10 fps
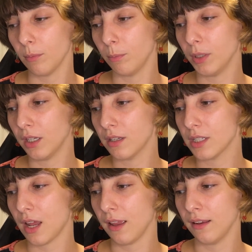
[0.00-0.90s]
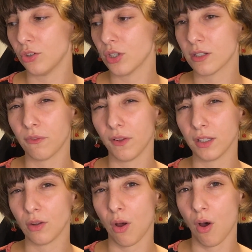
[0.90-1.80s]
because I just felt
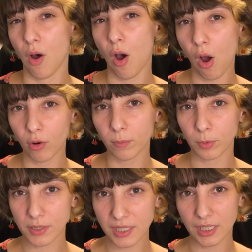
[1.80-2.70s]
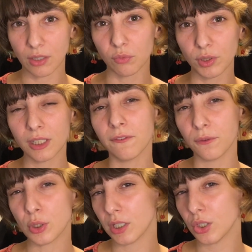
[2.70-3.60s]
horrible seeing real
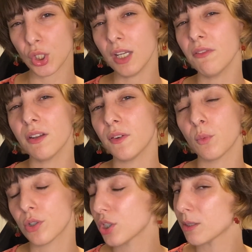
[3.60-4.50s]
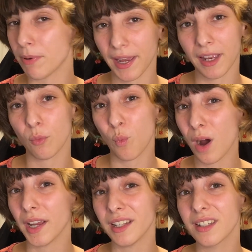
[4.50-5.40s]
footage, even if it was just black and
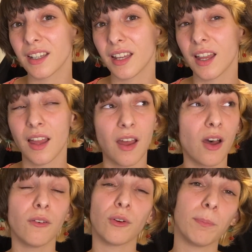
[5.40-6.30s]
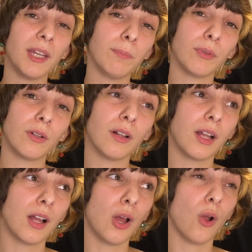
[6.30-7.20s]
white, for people
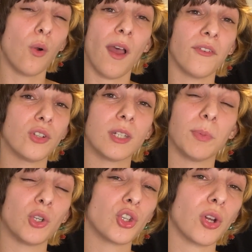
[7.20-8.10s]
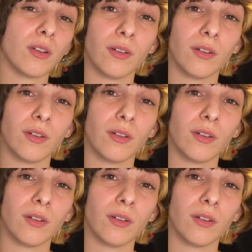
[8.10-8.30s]
who have just been shot